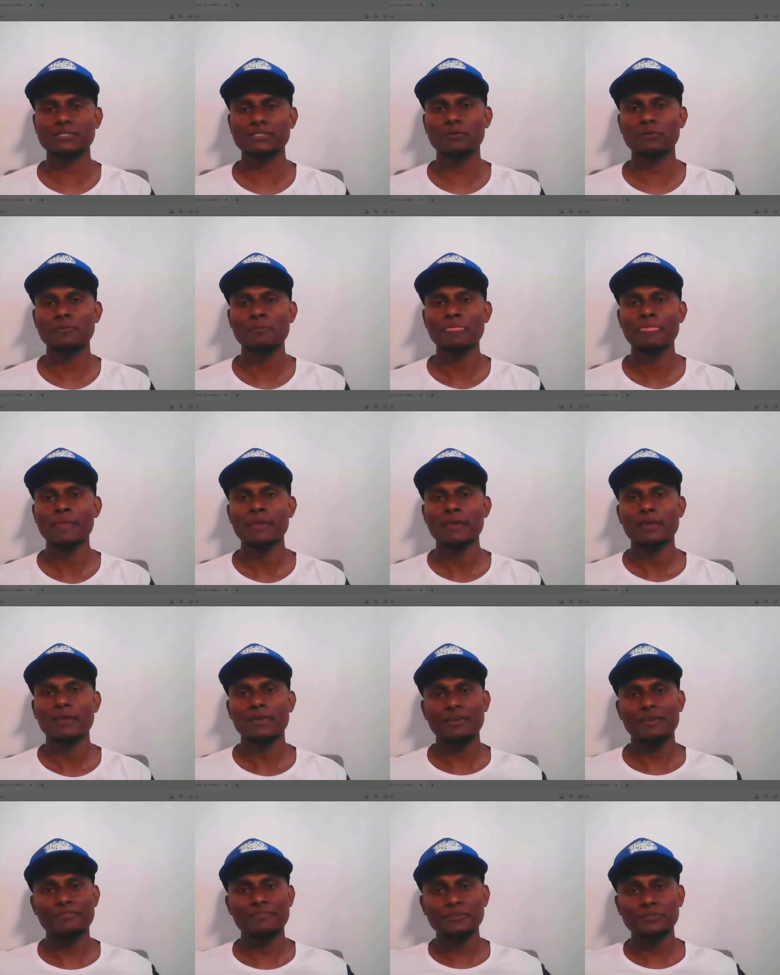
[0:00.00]
So
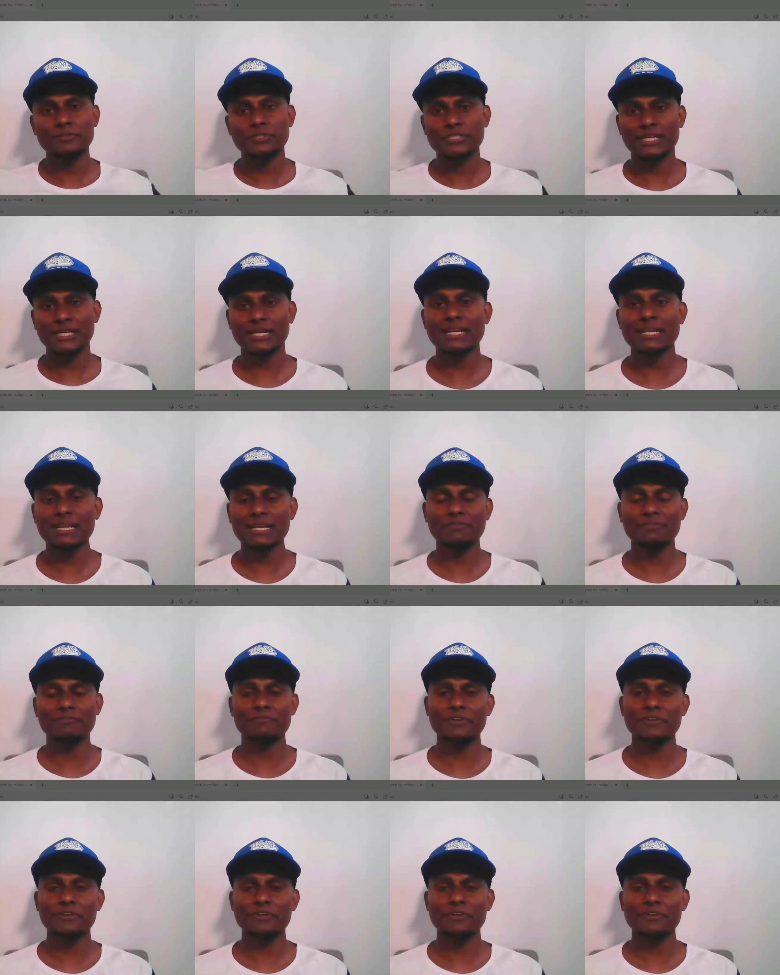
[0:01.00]
if your channel